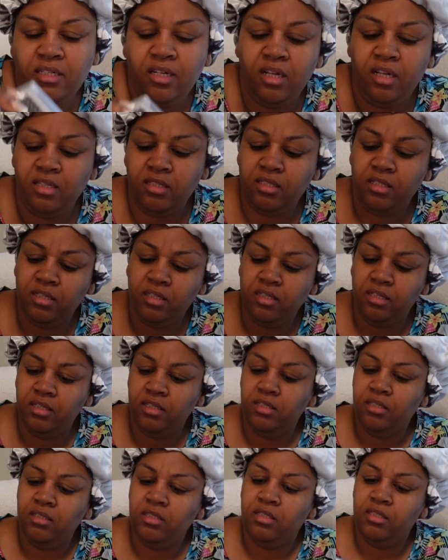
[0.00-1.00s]

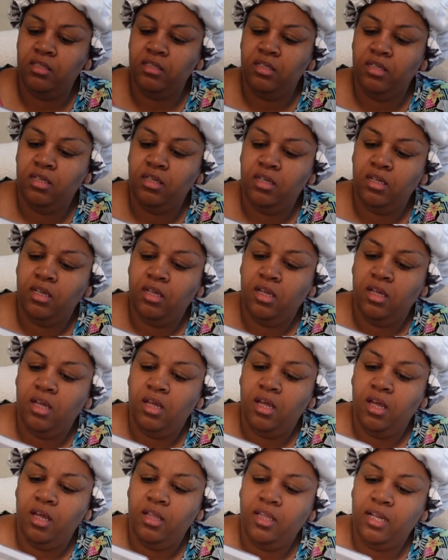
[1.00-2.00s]
clusters.
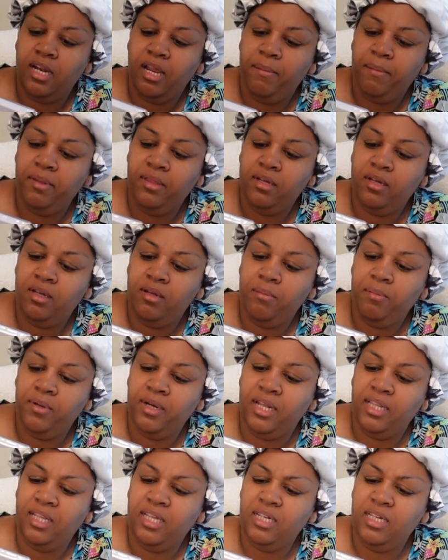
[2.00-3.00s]
The name of the company,
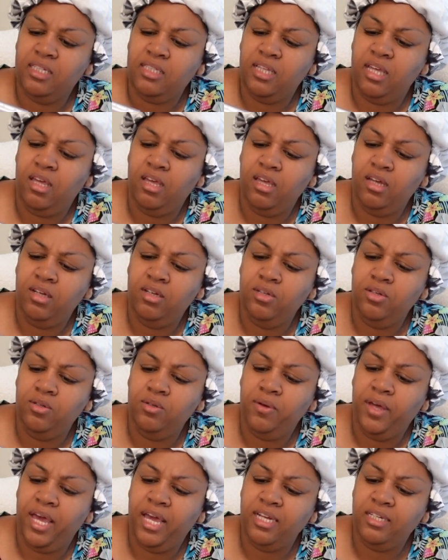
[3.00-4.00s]
I think, is
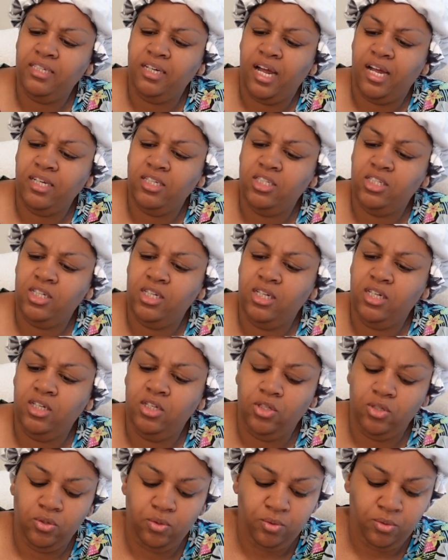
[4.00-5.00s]
Higu,
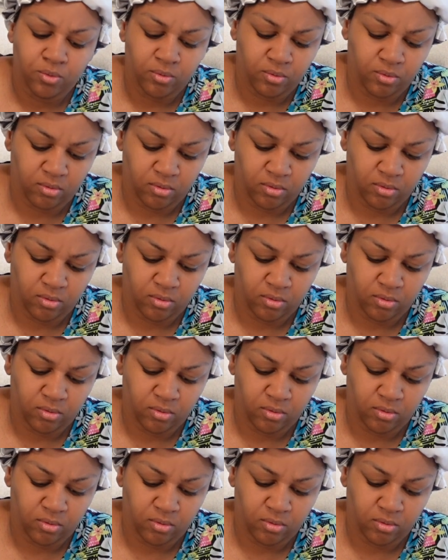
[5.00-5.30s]
H-I-G-U.